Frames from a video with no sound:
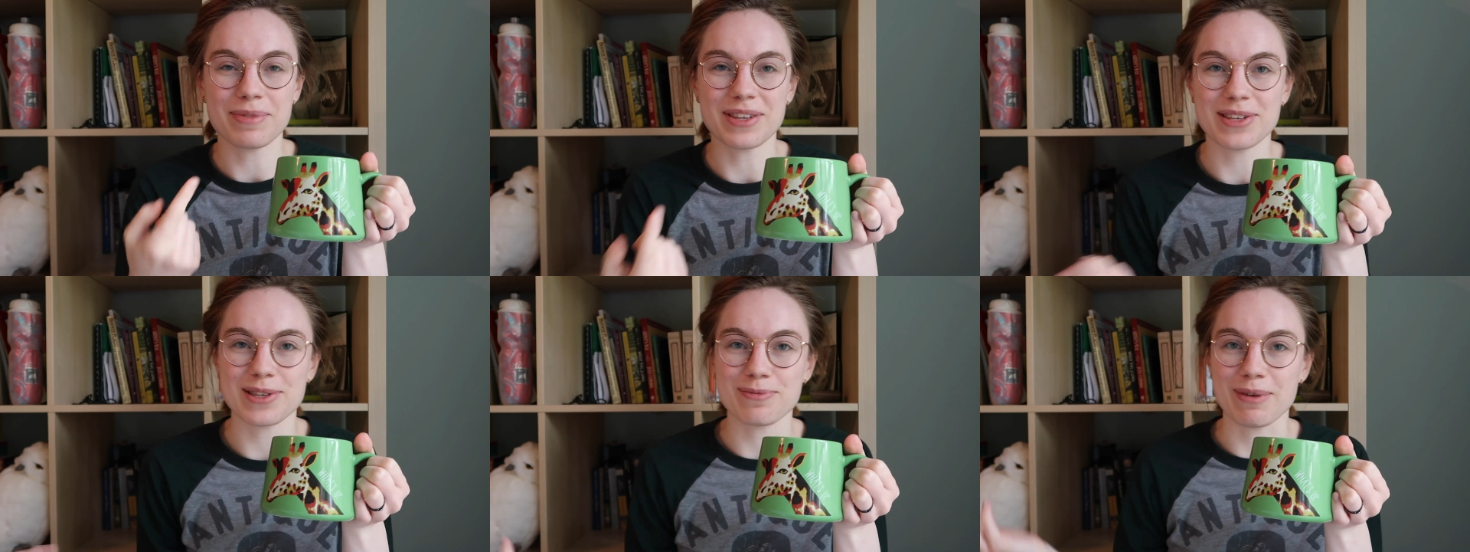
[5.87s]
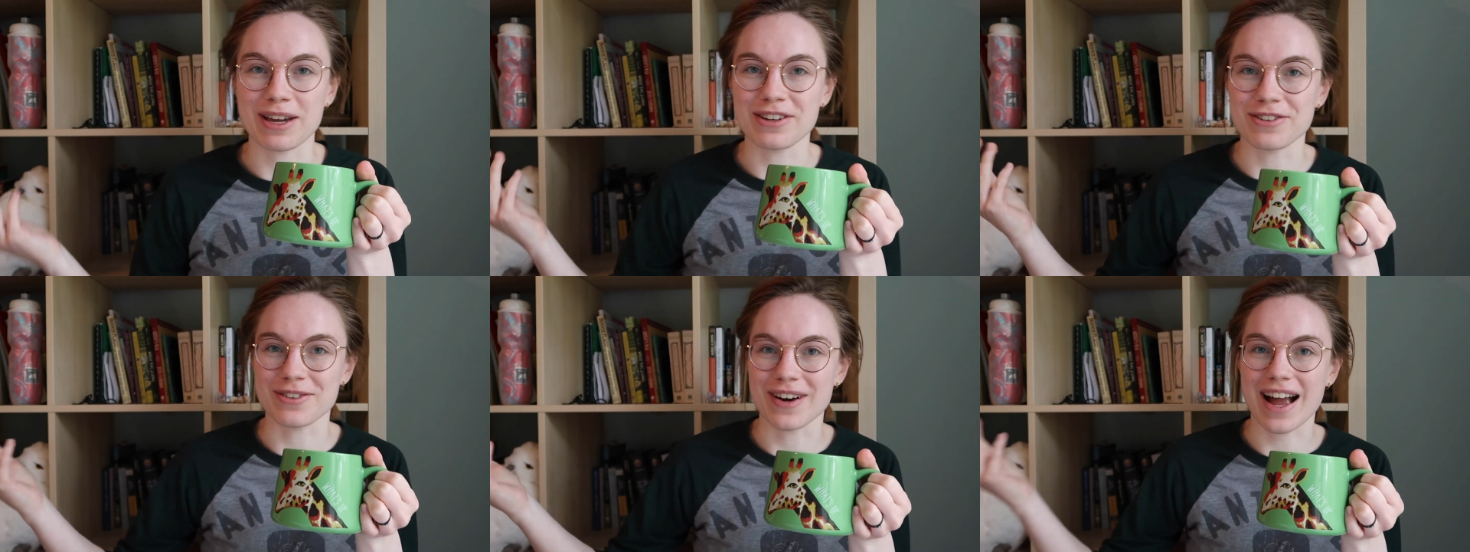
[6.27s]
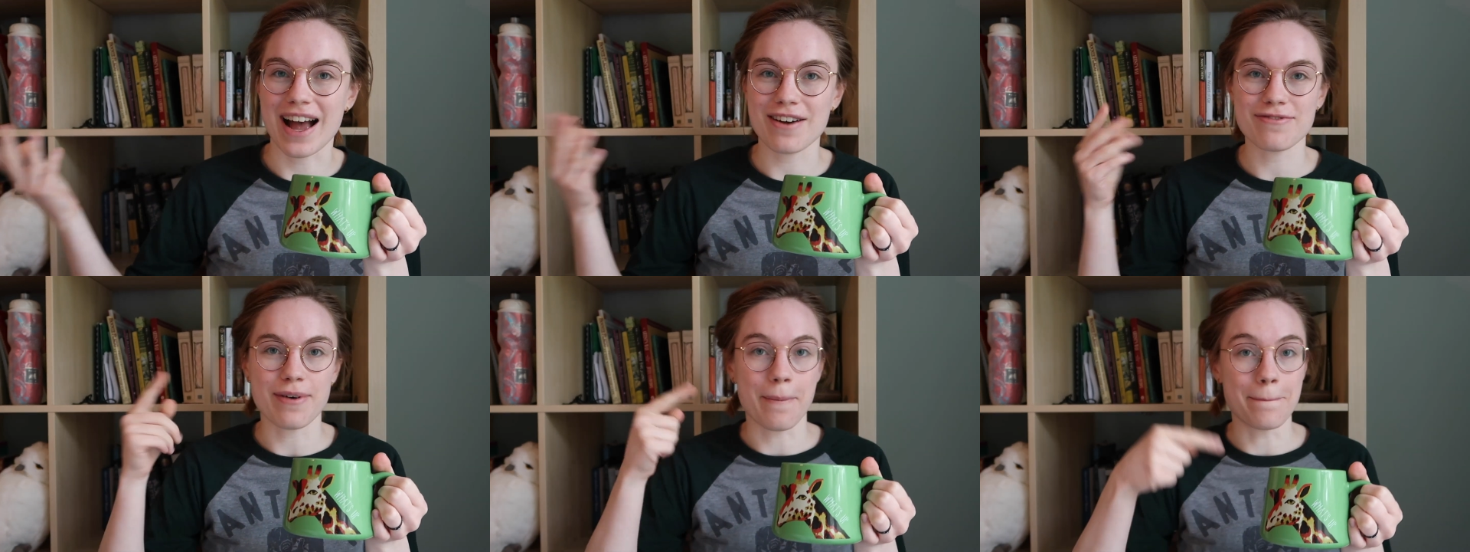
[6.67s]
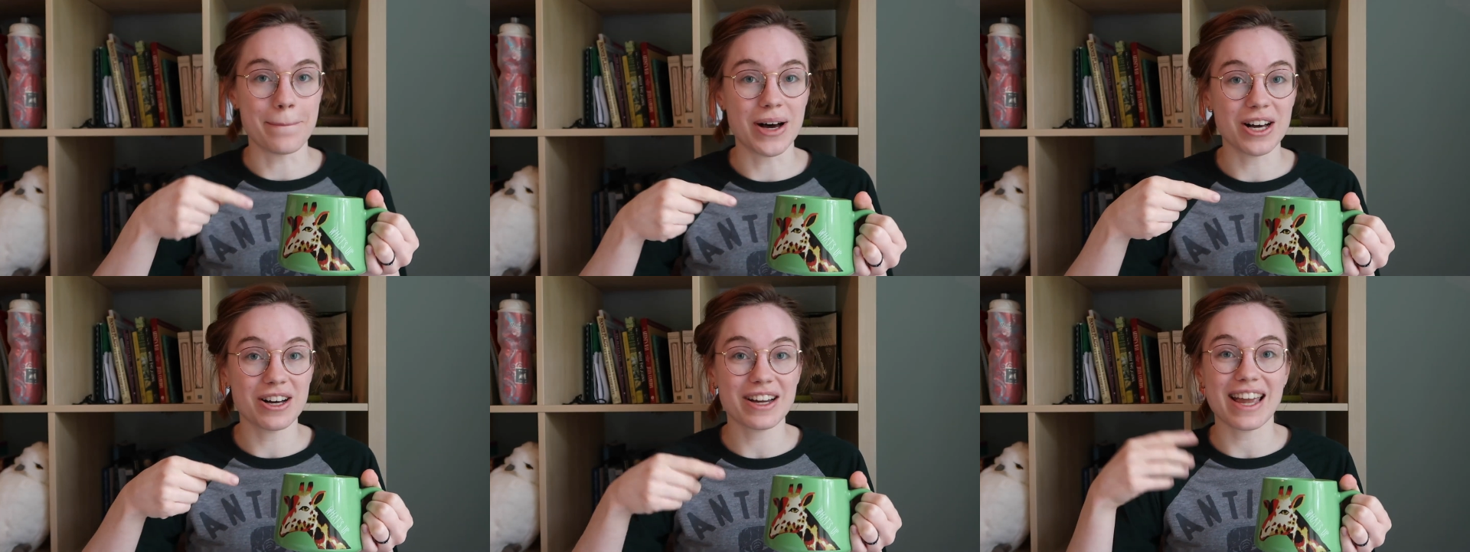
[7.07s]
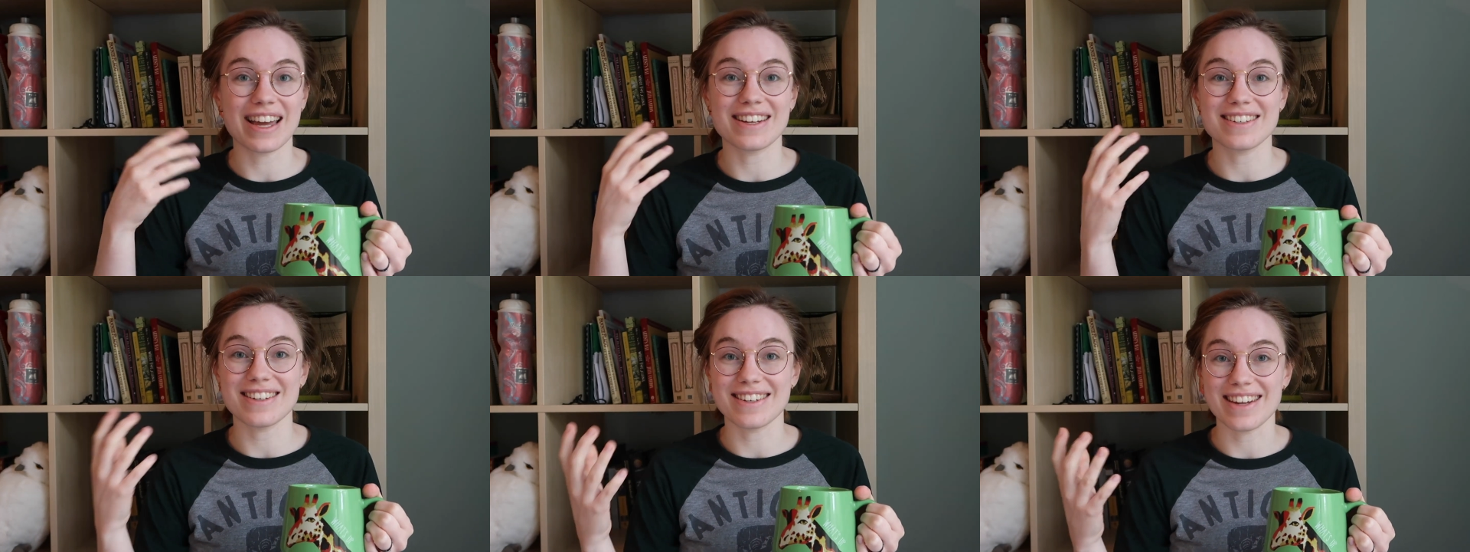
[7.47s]
This is my giraffe mug,
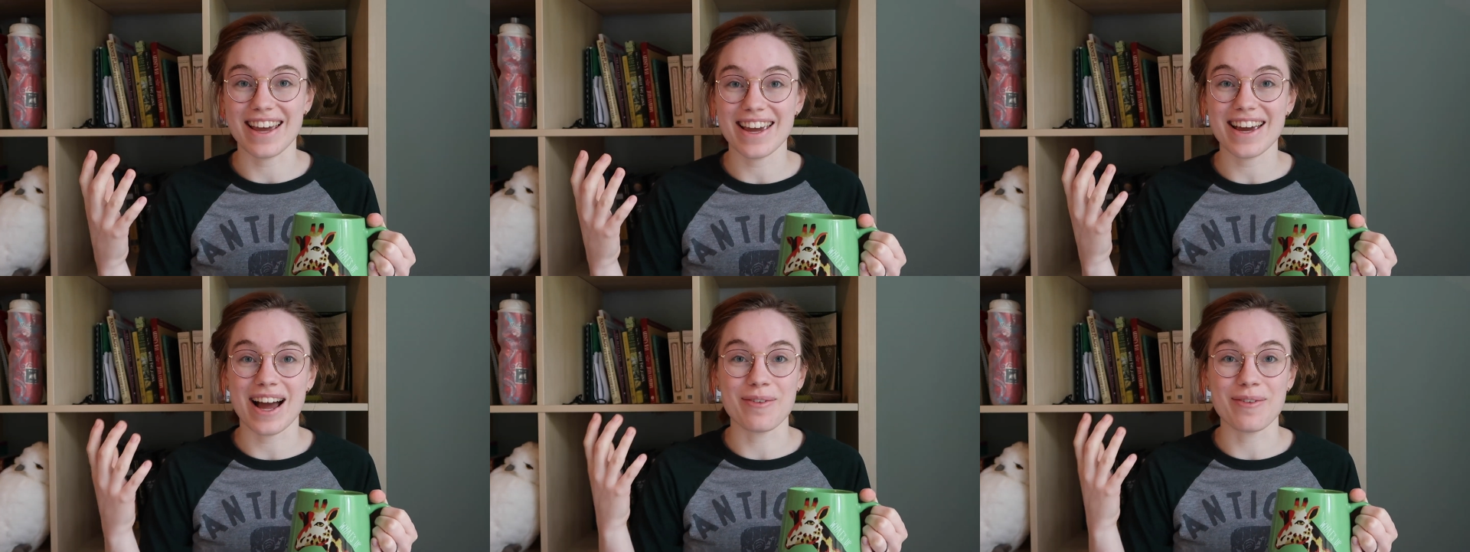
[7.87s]
and today